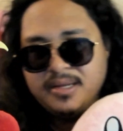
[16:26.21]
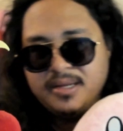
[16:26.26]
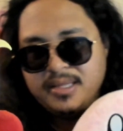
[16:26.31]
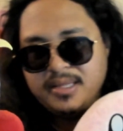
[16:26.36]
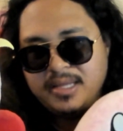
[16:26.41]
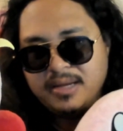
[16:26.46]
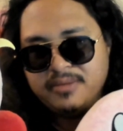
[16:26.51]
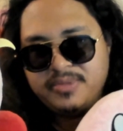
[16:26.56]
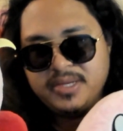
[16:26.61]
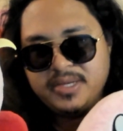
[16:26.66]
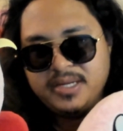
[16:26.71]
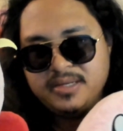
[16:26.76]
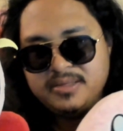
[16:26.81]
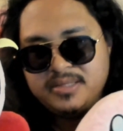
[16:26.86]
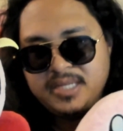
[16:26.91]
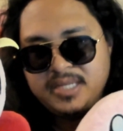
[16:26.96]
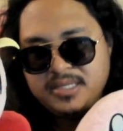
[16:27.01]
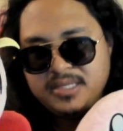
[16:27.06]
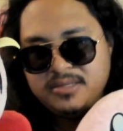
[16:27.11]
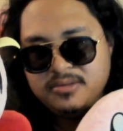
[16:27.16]
Now, if
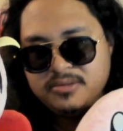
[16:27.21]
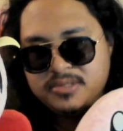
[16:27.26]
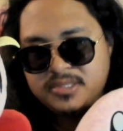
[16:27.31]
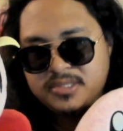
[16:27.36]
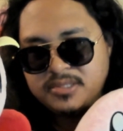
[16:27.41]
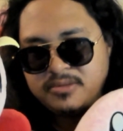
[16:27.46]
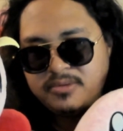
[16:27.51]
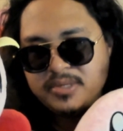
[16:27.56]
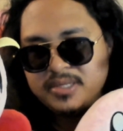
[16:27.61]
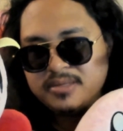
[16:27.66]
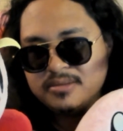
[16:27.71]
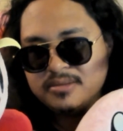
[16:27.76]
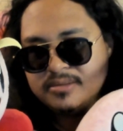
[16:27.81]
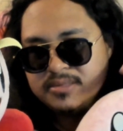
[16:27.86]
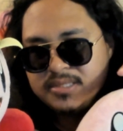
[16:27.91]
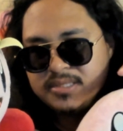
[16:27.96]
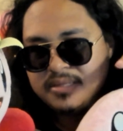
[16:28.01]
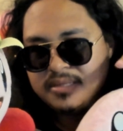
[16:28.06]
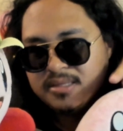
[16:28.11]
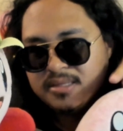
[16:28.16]
they do
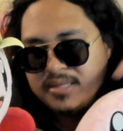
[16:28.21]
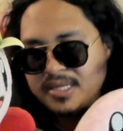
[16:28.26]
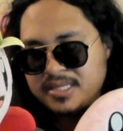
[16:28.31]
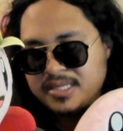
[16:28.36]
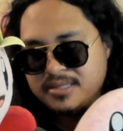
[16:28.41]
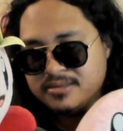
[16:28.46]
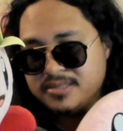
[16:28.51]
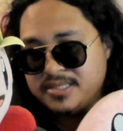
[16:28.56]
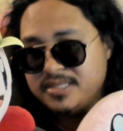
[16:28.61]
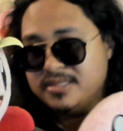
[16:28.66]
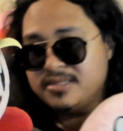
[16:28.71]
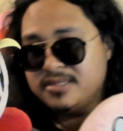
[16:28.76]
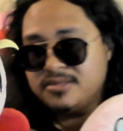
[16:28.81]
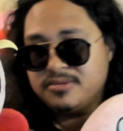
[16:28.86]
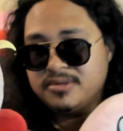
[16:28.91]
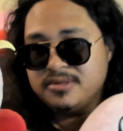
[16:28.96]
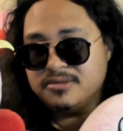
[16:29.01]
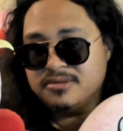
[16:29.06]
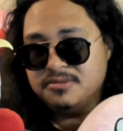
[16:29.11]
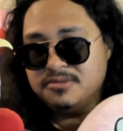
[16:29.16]
squiggles on the line, they'll see the
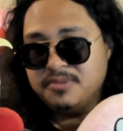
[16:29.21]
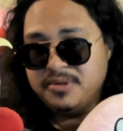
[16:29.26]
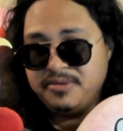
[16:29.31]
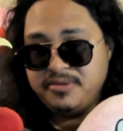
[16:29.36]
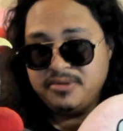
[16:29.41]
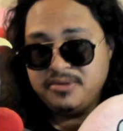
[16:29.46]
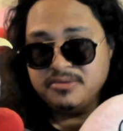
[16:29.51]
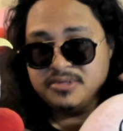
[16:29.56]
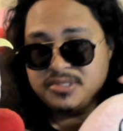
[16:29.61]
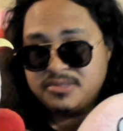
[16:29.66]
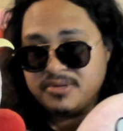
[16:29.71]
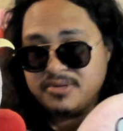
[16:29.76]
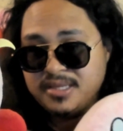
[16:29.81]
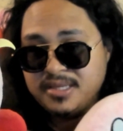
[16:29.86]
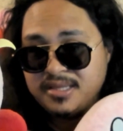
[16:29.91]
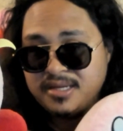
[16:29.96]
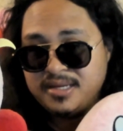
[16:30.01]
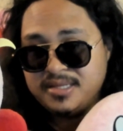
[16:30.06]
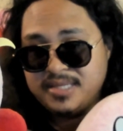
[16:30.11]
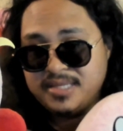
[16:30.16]
squiggles. But if you do a
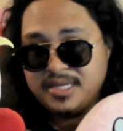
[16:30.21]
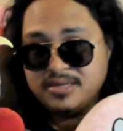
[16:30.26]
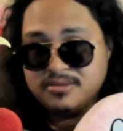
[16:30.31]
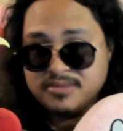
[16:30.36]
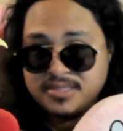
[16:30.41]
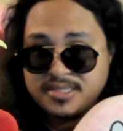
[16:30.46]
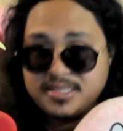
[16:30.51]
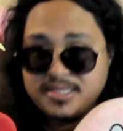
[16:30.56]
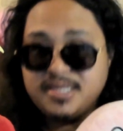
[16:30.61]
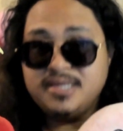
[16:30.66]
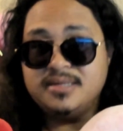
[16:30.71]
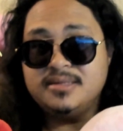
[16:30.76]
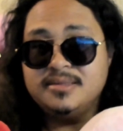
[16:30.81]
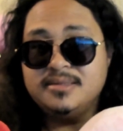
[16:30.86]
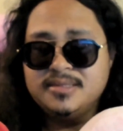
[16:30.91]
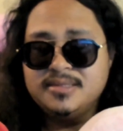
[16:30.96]
straight line, they don't see it.